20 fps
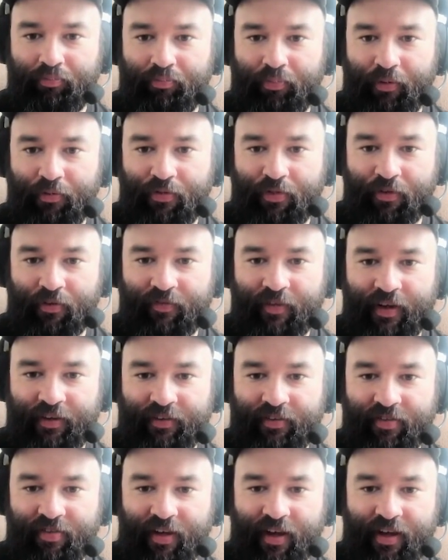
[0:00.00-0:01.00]
Both of our
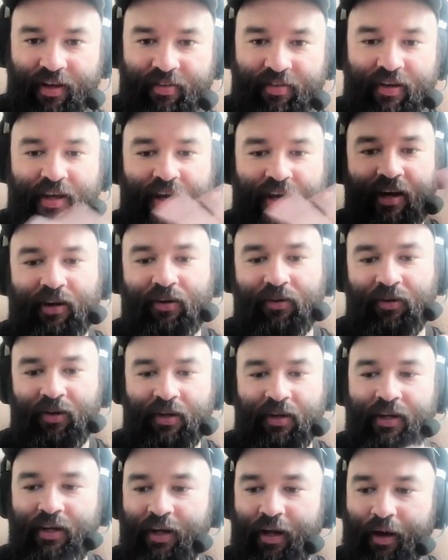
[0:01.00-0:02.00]
designs are now
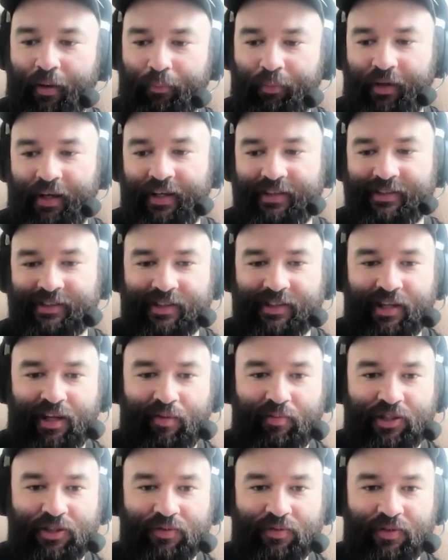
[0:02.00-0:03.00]
applied to the
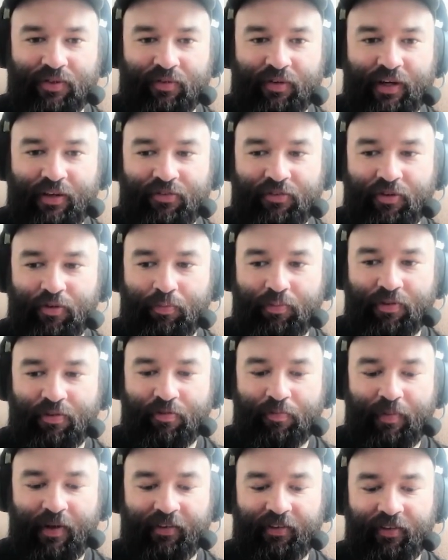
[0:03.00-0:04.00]
image with the right sort of
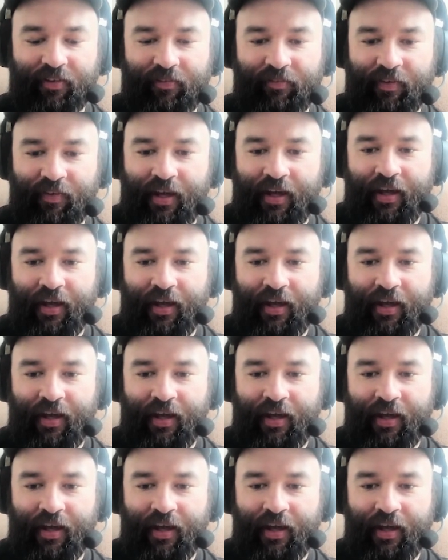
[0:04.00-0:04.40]
perspective.